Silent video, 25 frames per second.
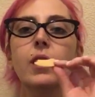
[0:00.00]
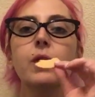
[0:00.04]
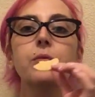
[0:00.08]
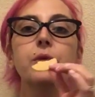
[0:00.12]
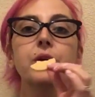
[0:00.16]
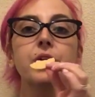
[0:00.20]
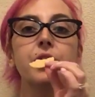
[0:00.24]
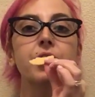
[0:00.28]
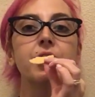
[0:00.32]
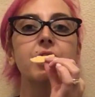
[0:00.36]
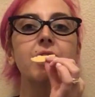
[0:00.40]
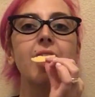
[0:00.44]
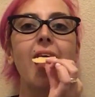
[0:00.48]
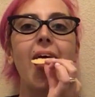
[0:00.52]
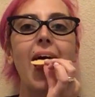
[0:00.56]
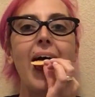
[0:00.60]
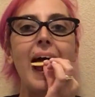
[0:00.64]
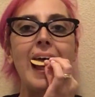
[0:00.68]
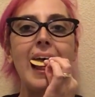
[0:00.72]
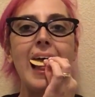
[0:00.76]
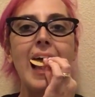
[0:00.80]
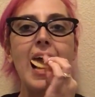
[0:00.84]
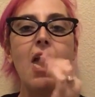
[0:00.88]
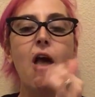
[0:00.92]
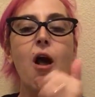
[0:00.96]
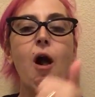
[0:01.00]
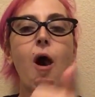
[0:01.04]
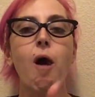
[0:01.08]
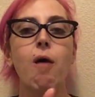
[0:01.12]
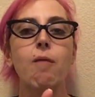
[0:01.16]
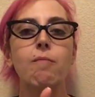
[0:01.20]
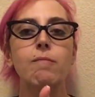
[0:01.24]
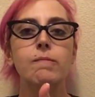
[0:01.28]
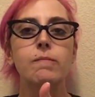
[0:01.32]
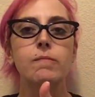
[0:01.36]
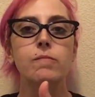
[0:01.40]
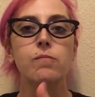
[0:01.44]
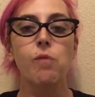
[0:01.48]
Really good.
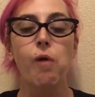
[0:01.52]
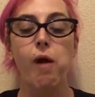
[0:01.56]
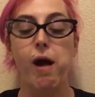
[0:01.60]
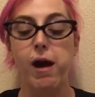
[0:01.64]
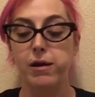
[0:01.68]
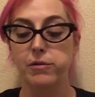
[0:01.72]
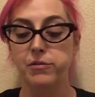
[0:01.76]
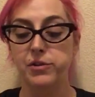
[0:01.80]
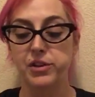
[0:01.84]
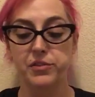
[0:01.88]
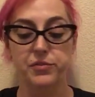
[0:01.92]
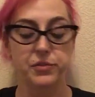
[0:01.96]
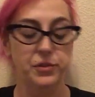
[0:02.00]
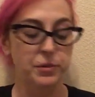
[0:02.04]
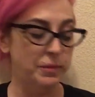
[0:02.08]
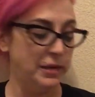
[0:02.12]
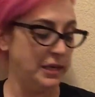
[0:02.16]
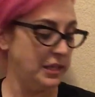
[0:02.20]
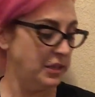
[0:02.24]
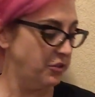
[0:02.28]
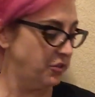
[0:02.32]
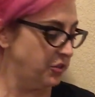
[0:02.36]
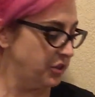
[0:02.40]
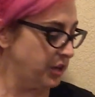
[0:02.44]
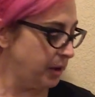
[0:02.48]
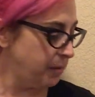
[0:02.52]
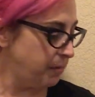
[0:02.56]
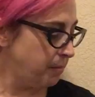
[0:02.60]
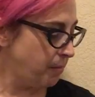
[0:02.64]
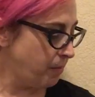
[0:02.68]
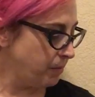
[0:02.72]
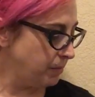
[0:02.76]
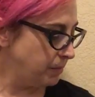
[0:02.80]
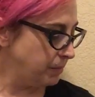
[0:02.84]
I would definitely buy these again.